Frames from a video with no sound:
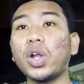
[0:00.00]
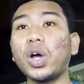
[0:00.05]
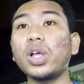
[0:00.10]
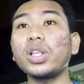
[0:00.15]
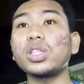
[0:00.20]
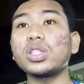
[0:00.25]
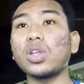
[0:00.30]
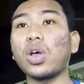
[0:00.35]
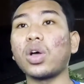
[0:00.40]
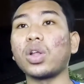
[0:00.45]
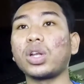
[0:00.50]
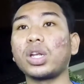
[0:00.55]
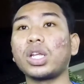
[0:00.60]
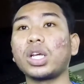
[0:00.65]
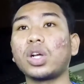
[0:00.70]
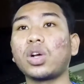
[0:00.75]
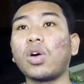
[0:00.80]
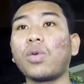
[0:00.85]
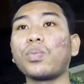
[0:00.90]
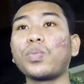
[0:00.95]
dots on
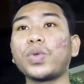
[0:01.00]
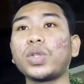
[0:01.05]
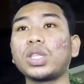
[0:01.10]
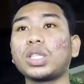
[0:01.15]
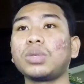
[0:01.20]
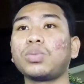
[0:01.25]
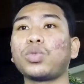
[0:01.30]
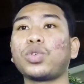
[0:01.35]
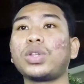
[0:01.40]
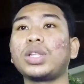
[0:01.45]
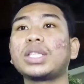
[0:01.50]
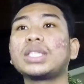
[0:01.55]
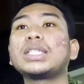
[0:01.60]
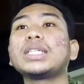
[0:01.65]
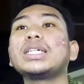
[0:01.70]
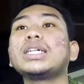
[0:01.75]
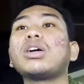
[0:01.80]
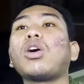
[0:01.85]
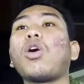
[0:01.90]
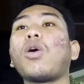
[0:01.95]
the computer
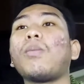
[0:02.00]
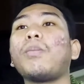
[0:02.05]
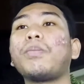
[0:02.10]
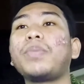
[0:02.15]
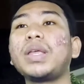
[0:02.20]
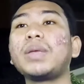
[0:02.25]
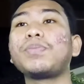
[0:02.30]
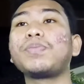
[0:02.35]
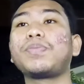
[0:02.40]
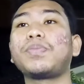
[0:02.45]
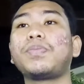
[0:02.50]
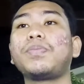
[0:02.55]
monitor, or beep